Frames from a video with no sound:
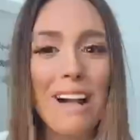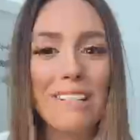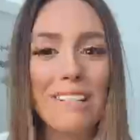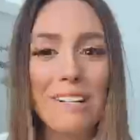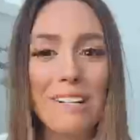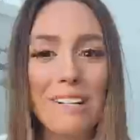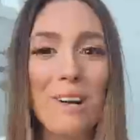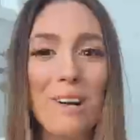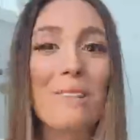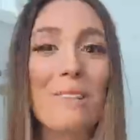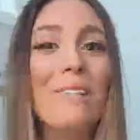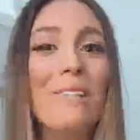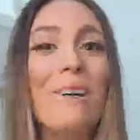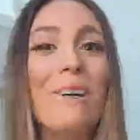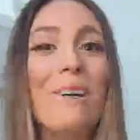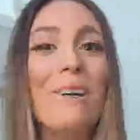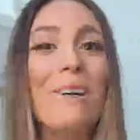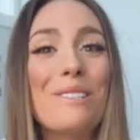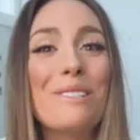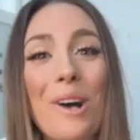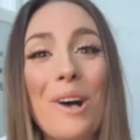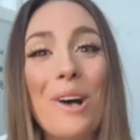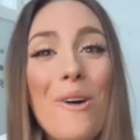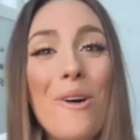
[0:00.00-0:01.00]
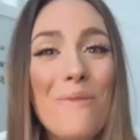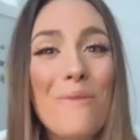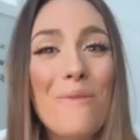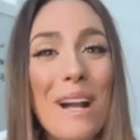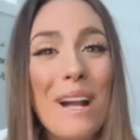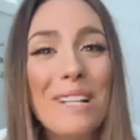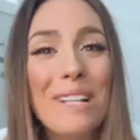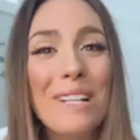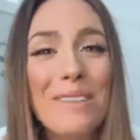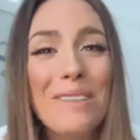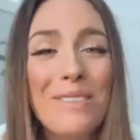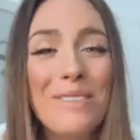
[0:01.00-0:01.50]
and I know that there are so
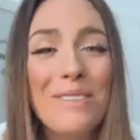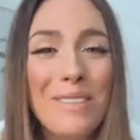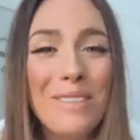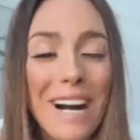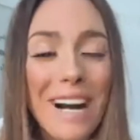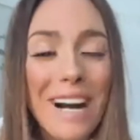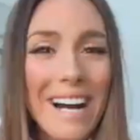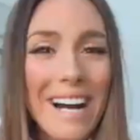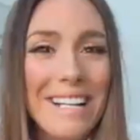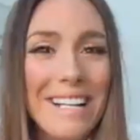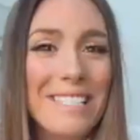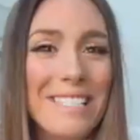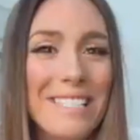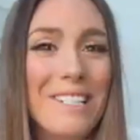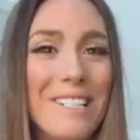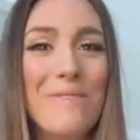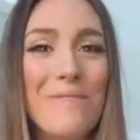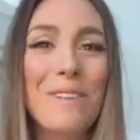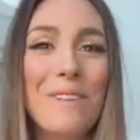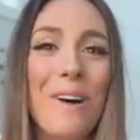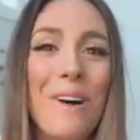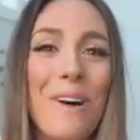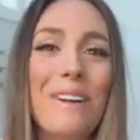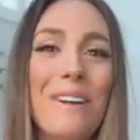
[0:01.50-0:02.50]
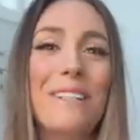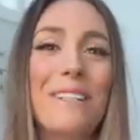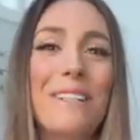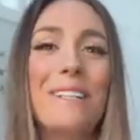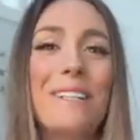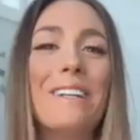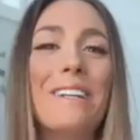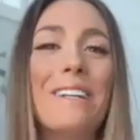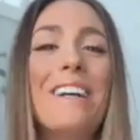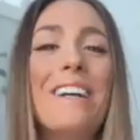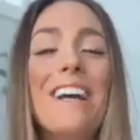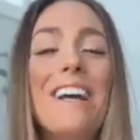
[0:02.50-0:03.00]
many of you guys that have been on
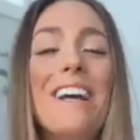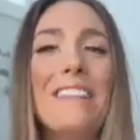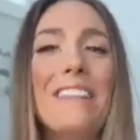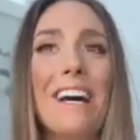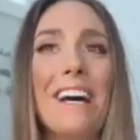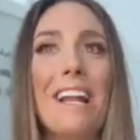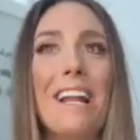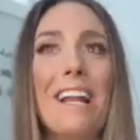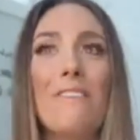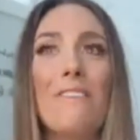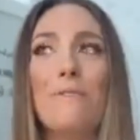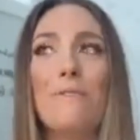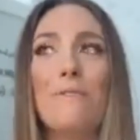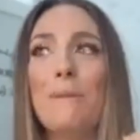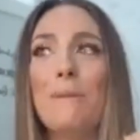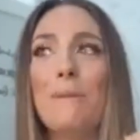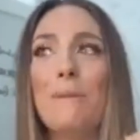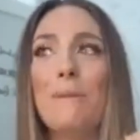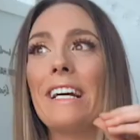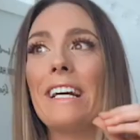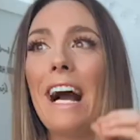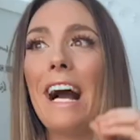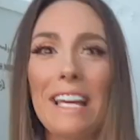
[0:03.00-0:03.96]
here that have been like,